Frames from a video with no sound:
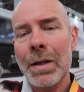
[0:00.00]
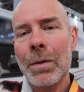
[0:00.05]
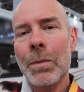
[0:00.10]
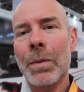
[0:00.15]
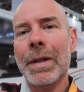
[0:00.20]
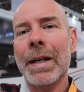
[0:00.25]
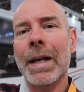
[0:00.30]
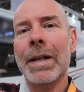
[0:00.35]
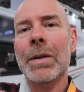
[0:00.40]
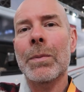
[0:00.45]

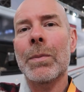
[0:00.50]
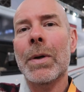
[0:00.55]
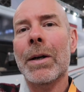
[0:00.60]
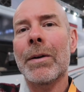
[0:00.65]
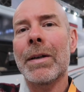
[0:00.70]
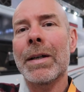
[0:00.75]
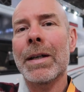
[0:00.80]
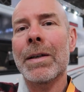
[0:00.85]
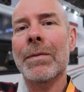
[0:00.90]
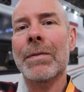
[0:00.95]
without the
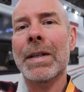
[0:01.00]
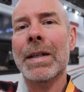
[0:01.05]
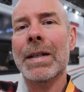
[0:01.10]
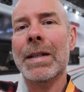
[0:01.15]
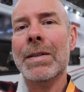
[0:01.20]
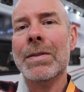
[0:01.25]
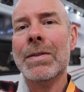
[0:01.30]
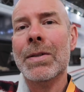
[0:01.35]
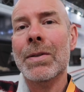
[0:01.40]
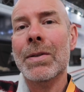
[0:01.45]
worry of
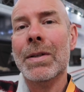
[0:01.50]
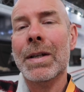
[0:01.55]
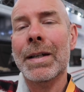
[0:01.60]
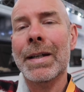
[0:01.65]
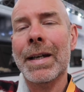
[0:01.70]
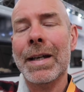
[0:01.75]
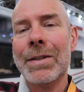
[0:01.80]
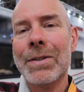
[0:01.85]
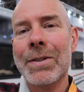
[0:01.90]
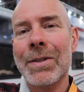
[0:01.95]
needing to
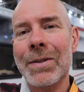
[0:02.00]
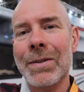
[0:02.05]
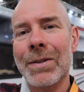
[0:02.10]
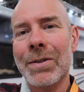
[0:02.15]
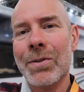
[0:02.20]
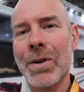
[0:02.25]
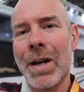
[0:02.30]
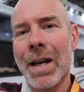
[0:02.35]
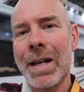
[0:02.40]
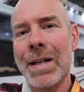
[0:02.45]
connect to the
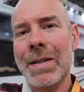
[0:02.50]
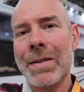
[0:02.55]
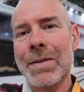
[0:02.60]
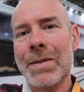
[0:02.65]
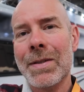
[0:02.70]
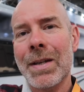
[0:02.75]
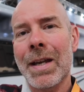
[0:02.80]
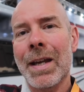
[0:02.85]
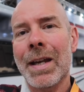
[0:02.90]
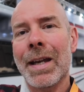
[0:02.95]
drains